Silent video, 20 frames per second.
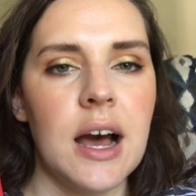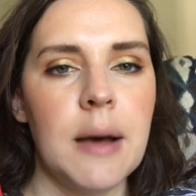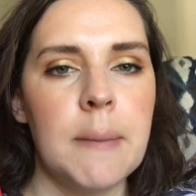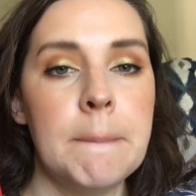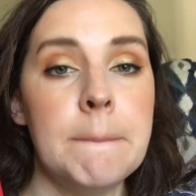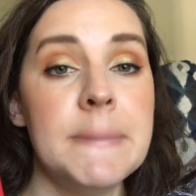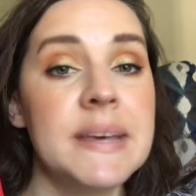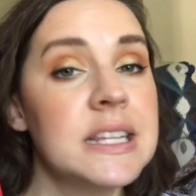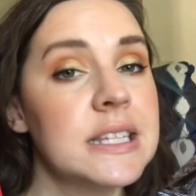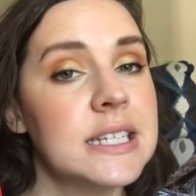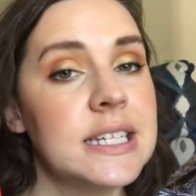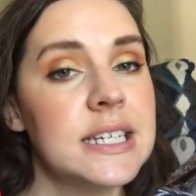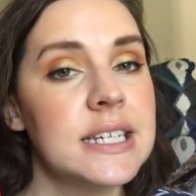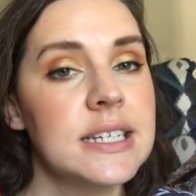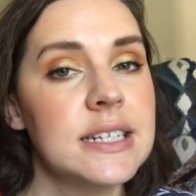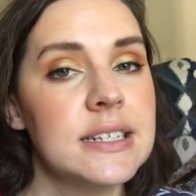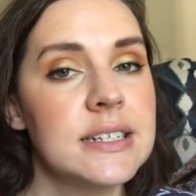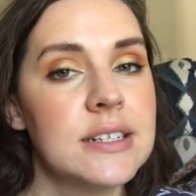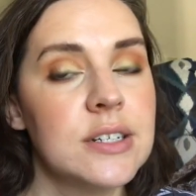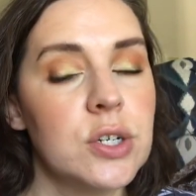
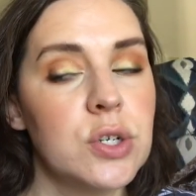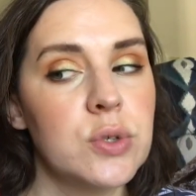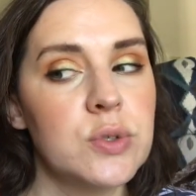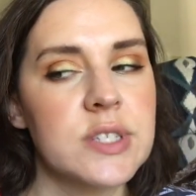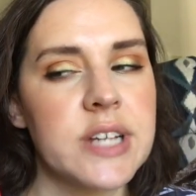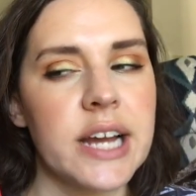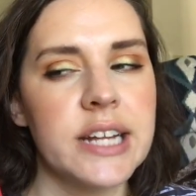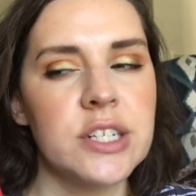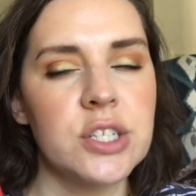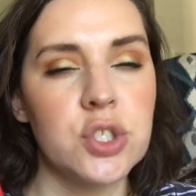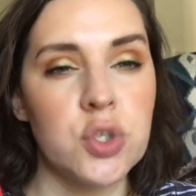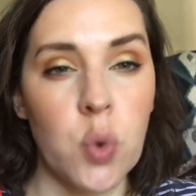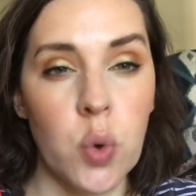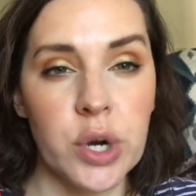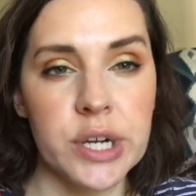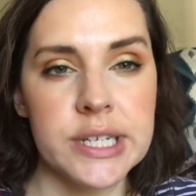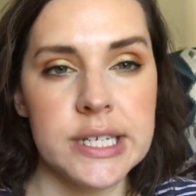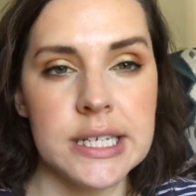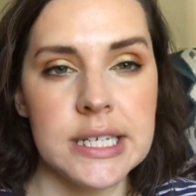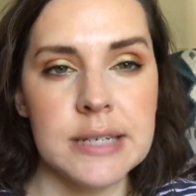Millie, who's kind of
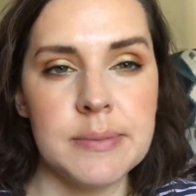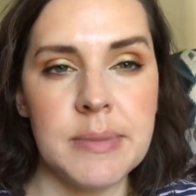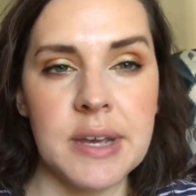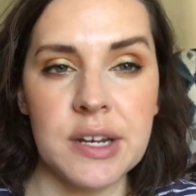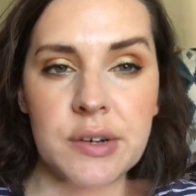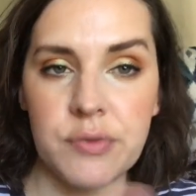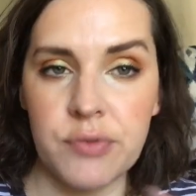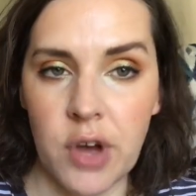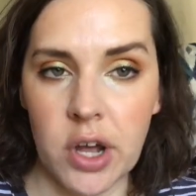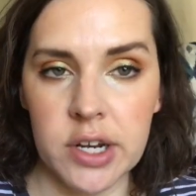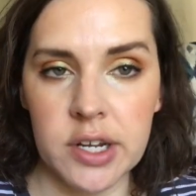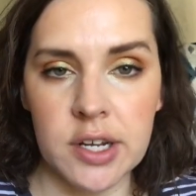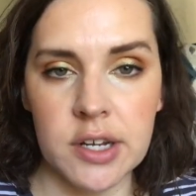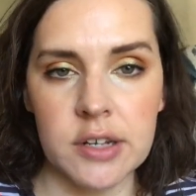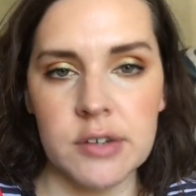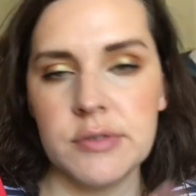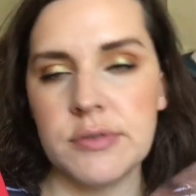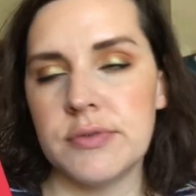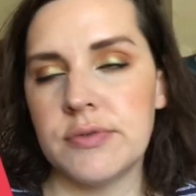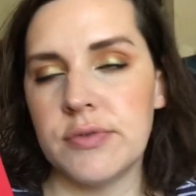dorky, made fun
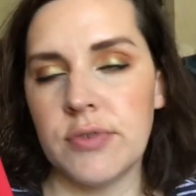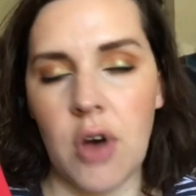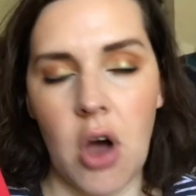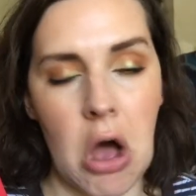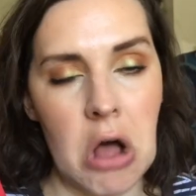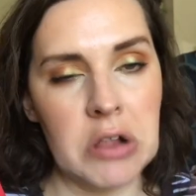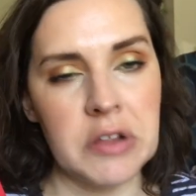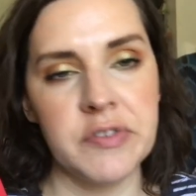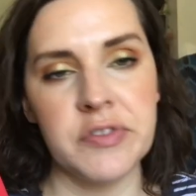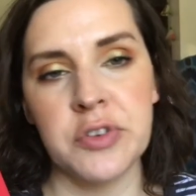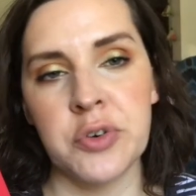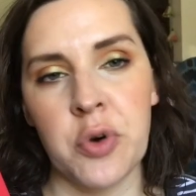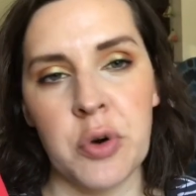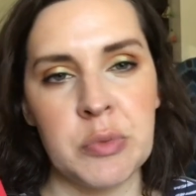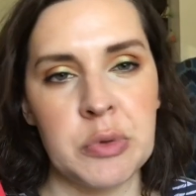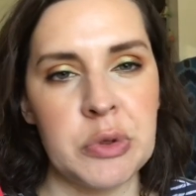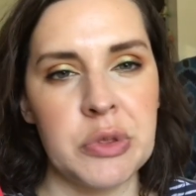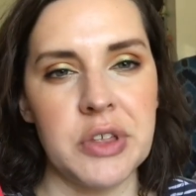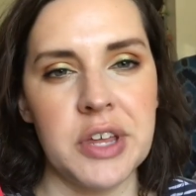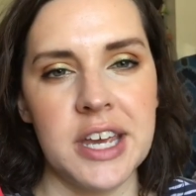of, all of the
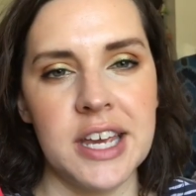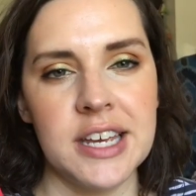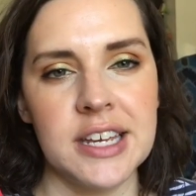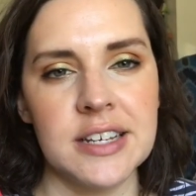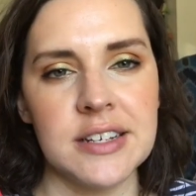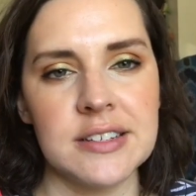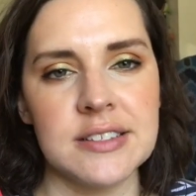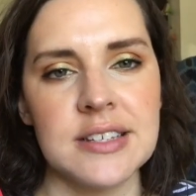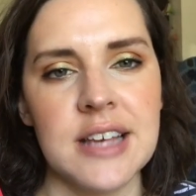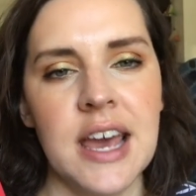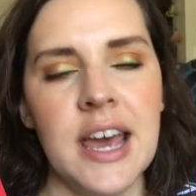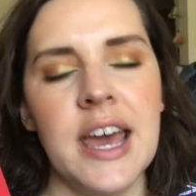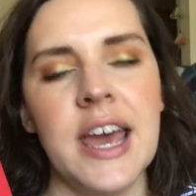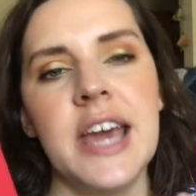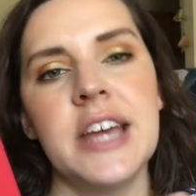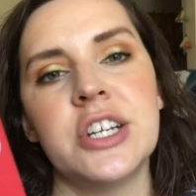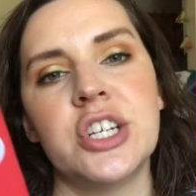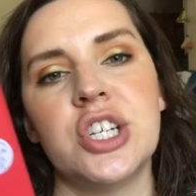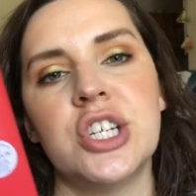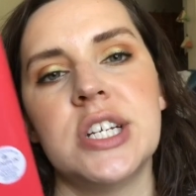normal things,
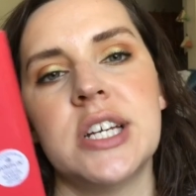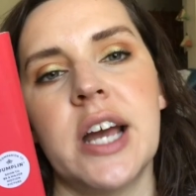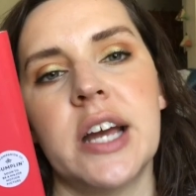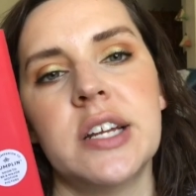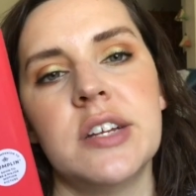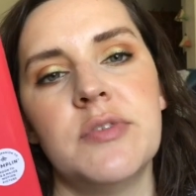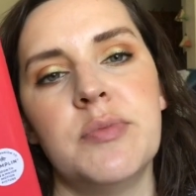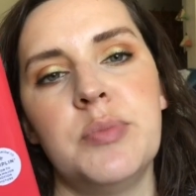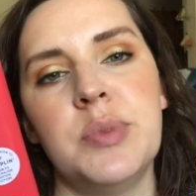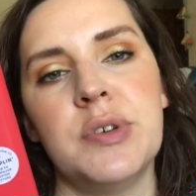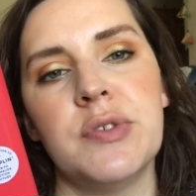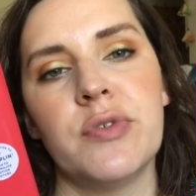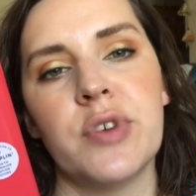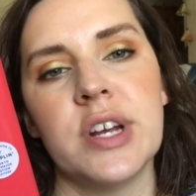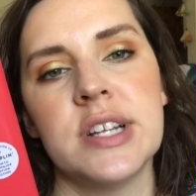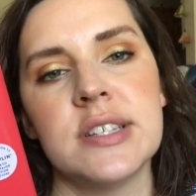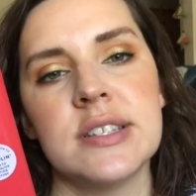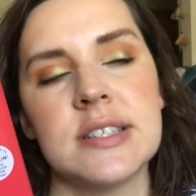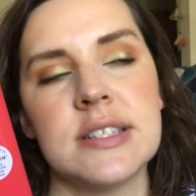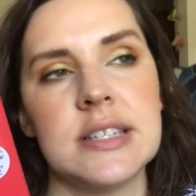and she kind of
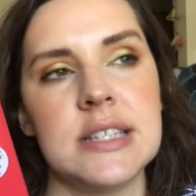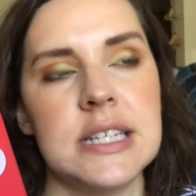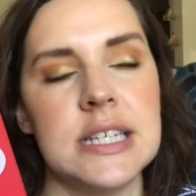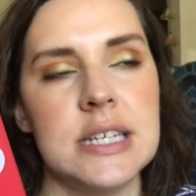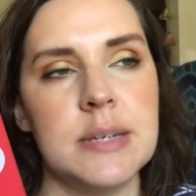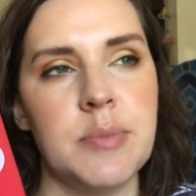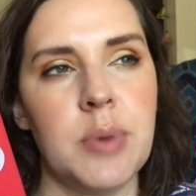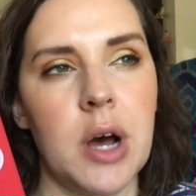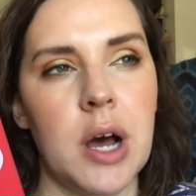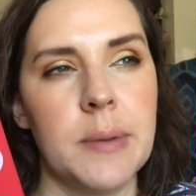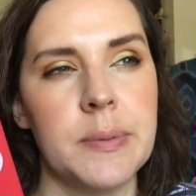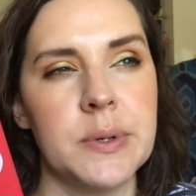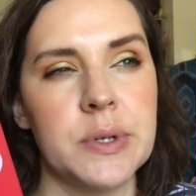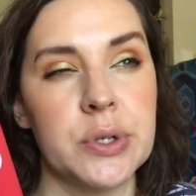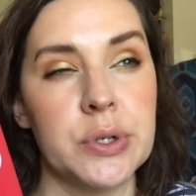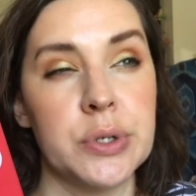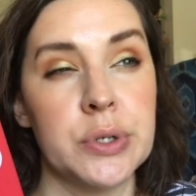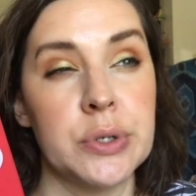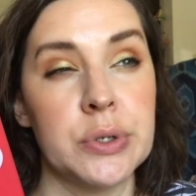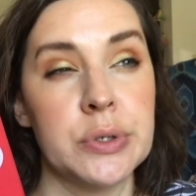befriends the
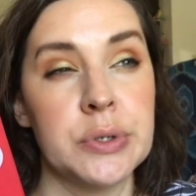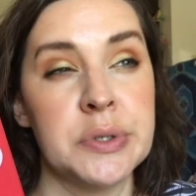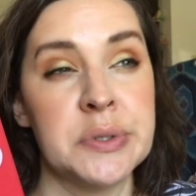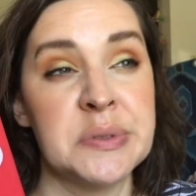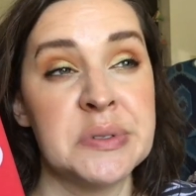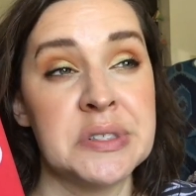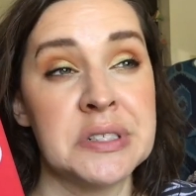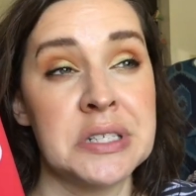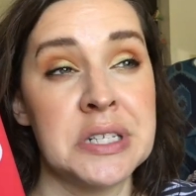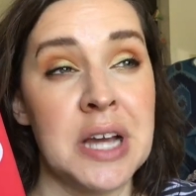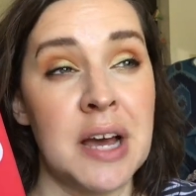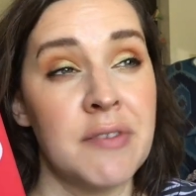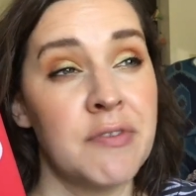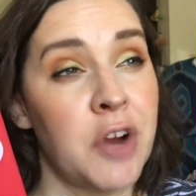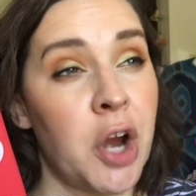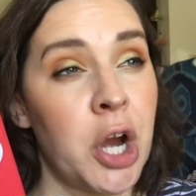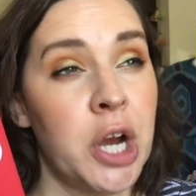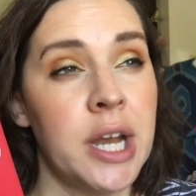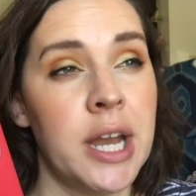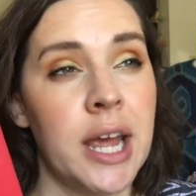popular girl who's not
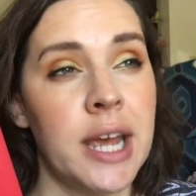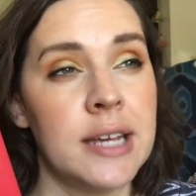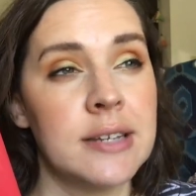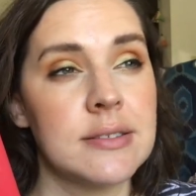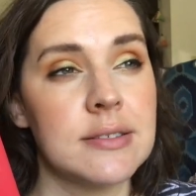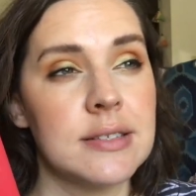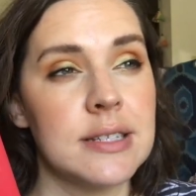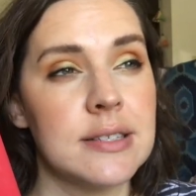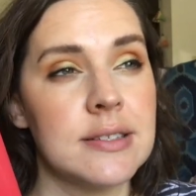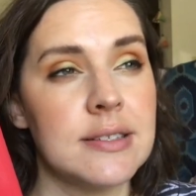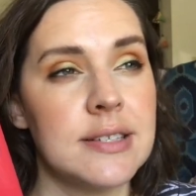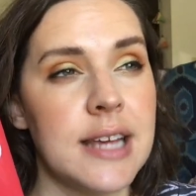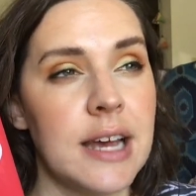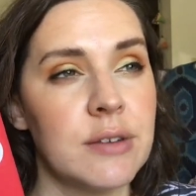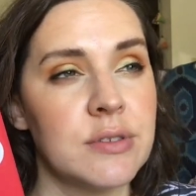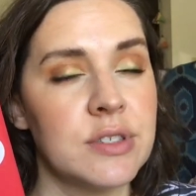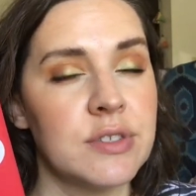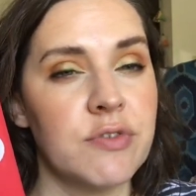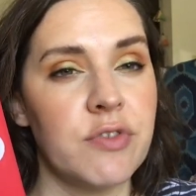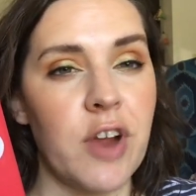very nice. It
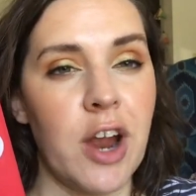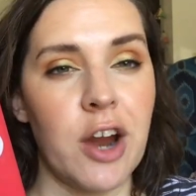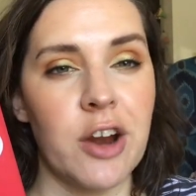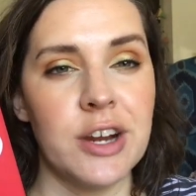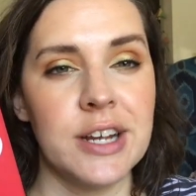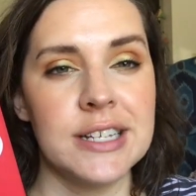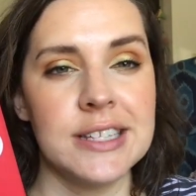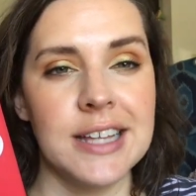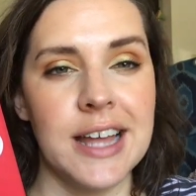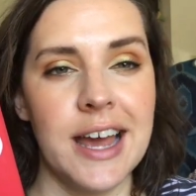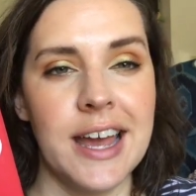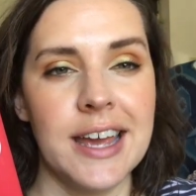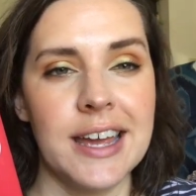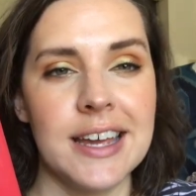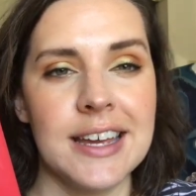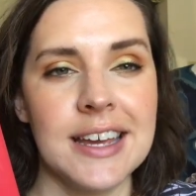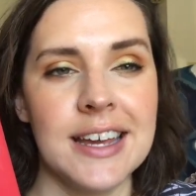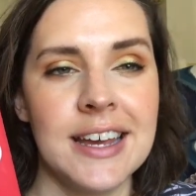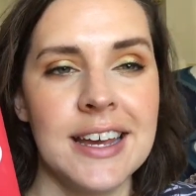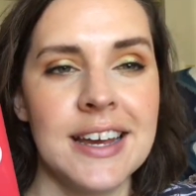sounds very
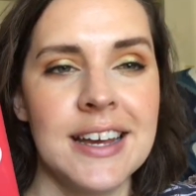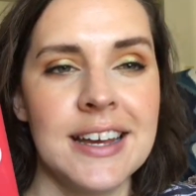like